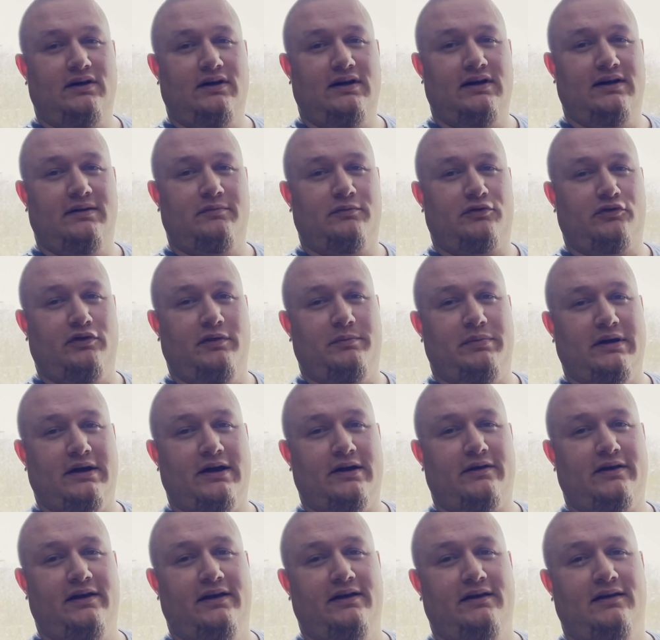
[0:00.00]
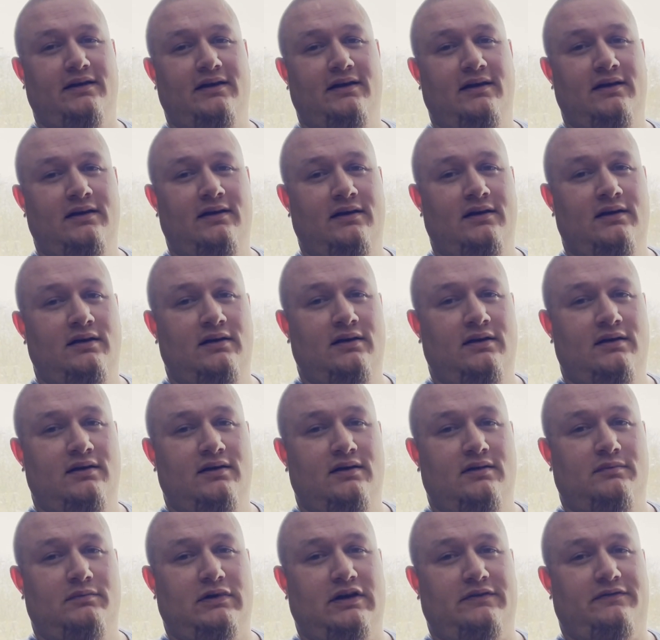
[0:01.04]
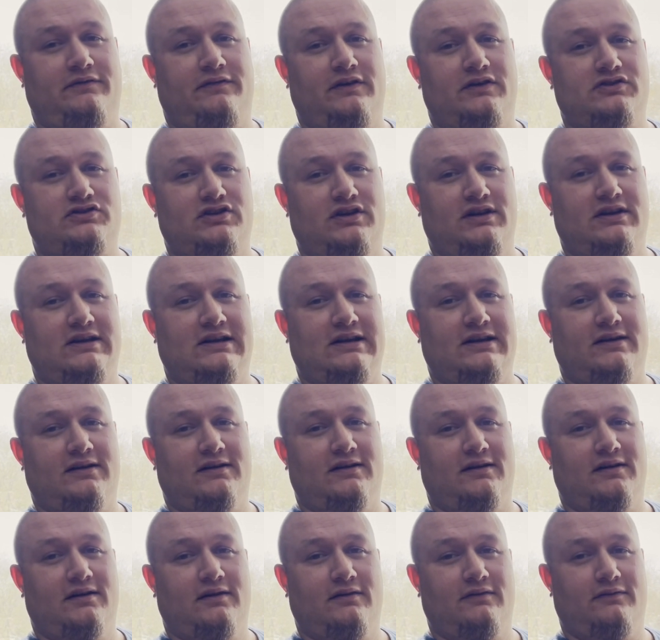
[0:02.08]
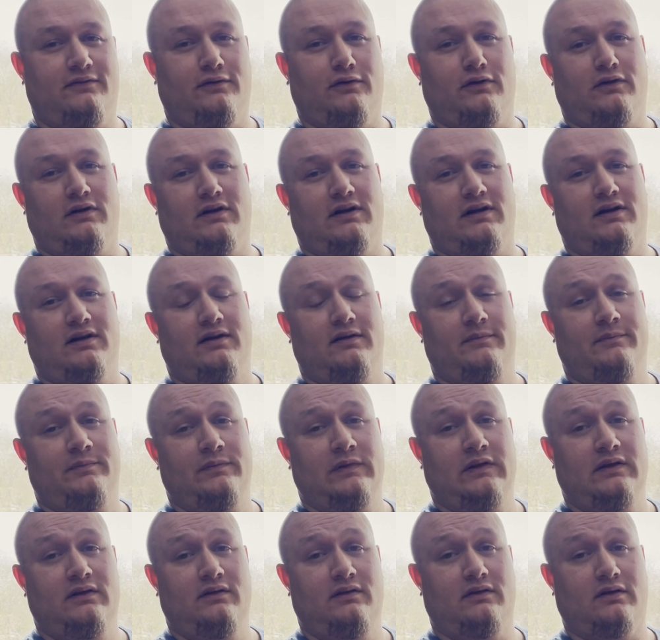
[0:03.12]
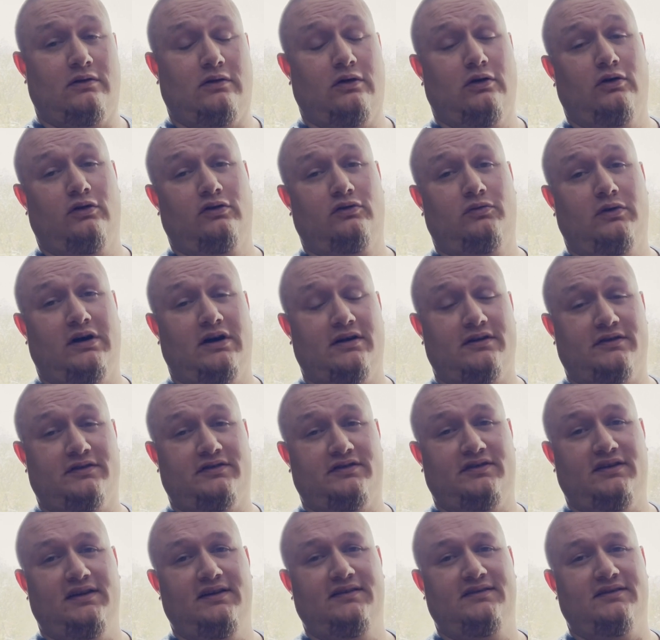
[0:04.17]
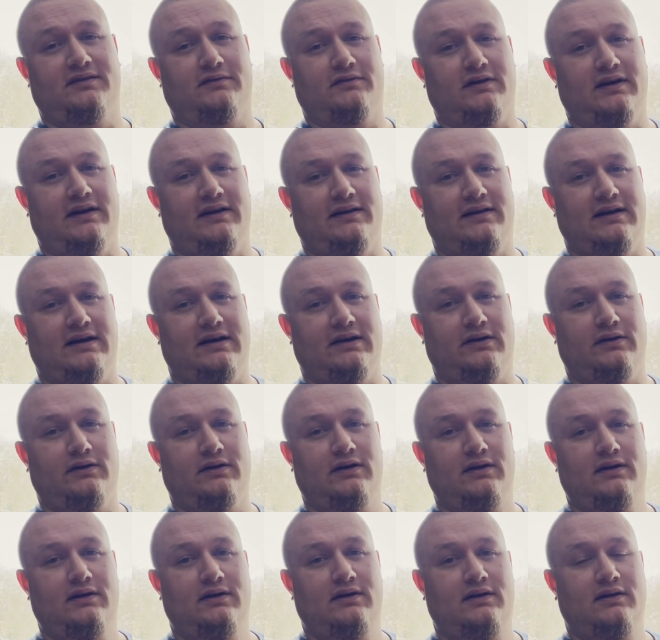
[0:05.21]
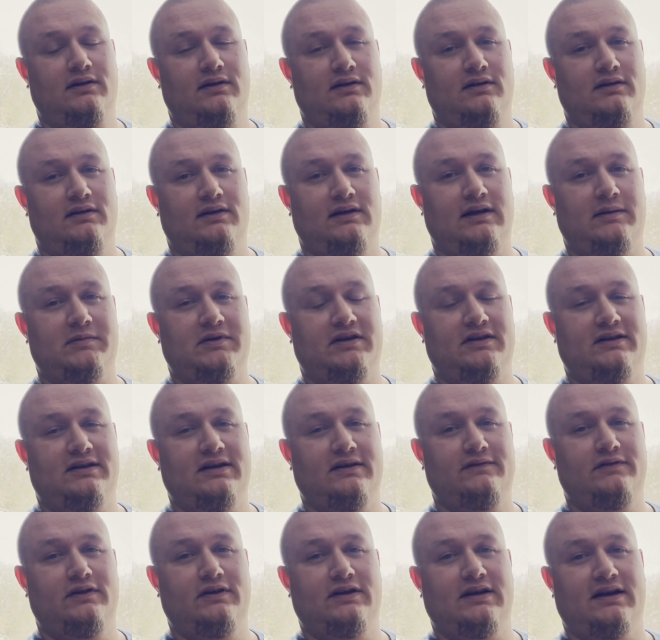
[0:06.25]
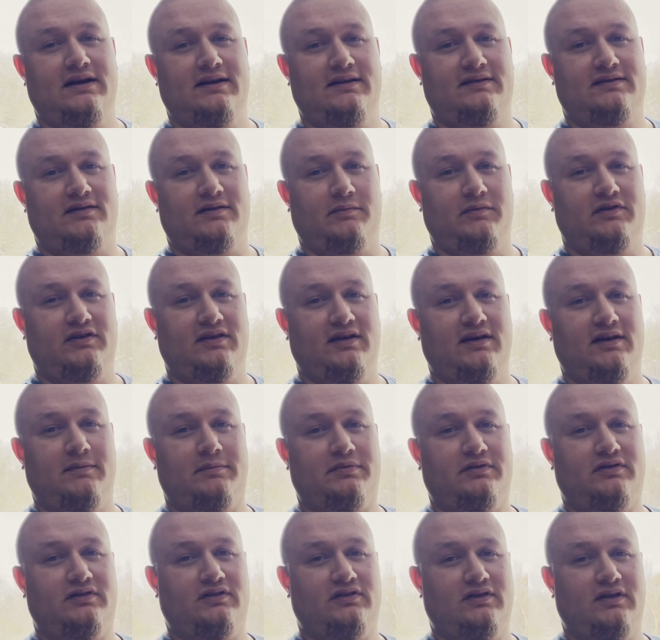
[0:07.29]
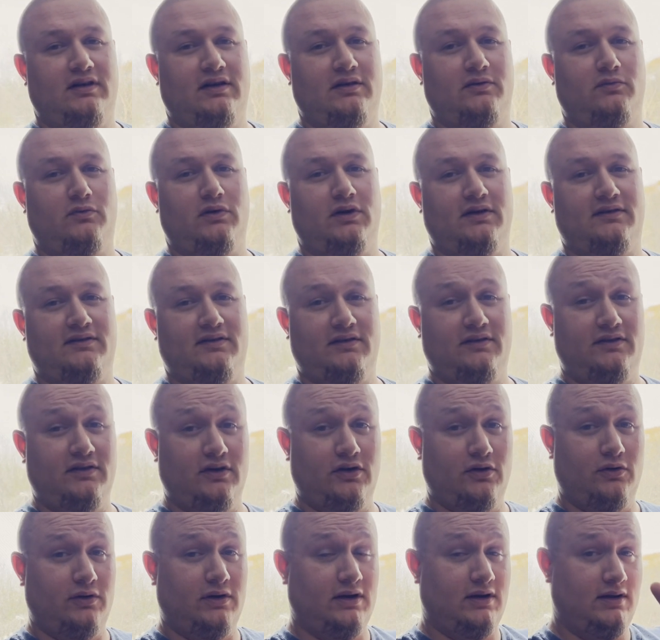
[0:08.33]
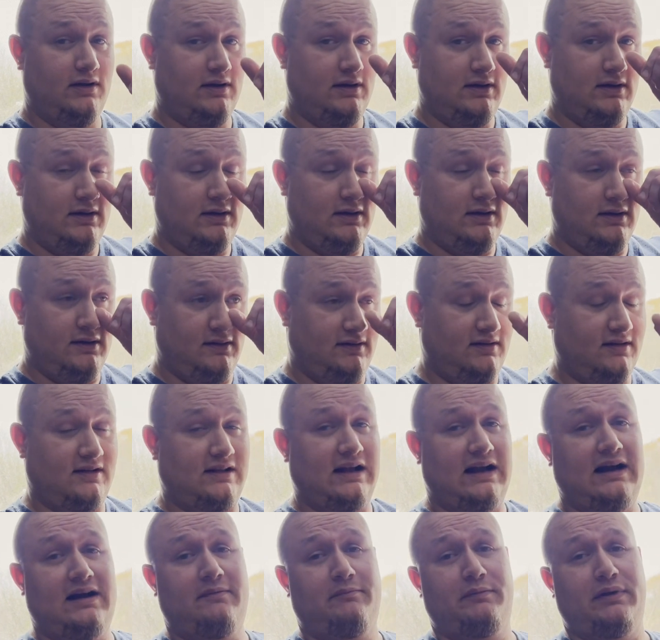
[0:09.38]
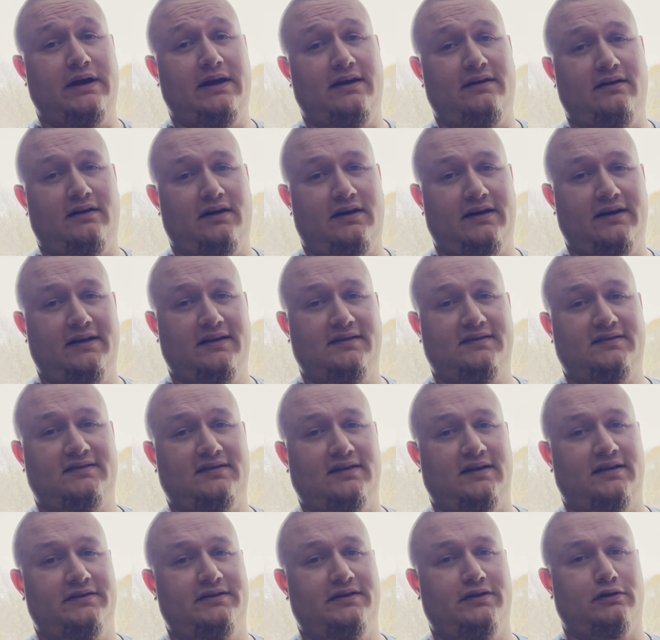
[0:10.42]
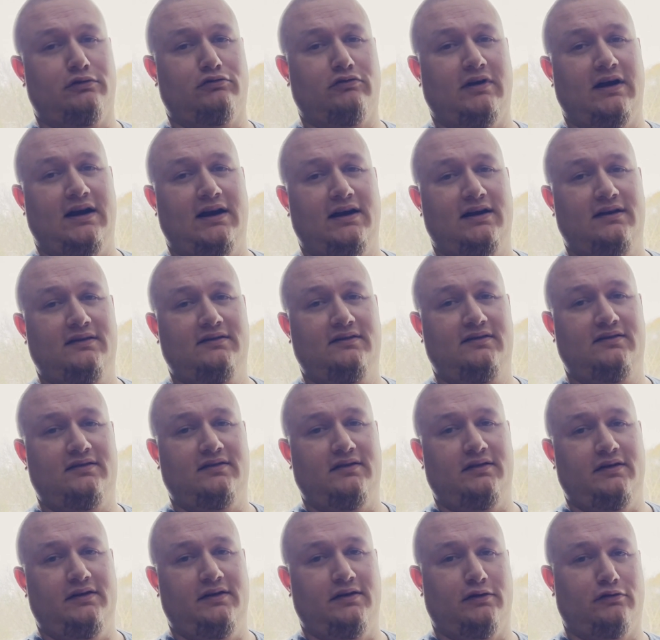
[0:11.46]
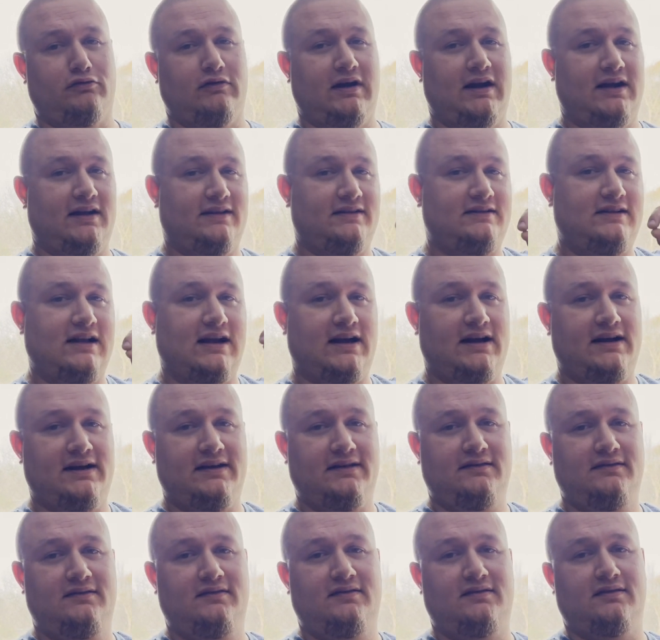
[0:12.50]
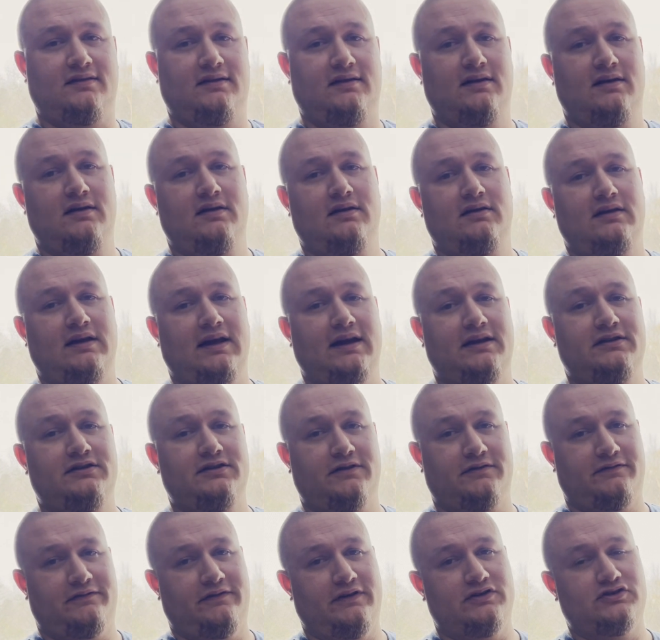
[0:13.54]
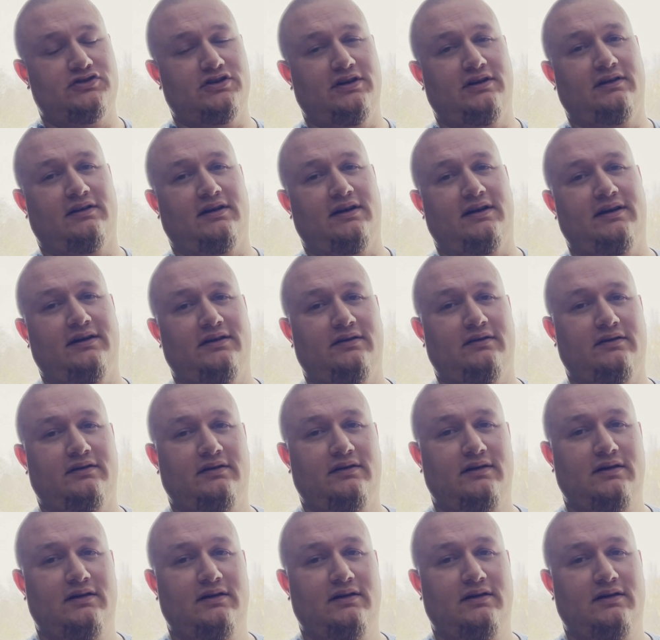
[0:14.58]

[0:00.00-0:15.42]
I'm preparing my fishing gear for the cold water season right now, and I'm going to give you guys some tips on what to do to combat ice on your rods, your rod guides, and your fishing line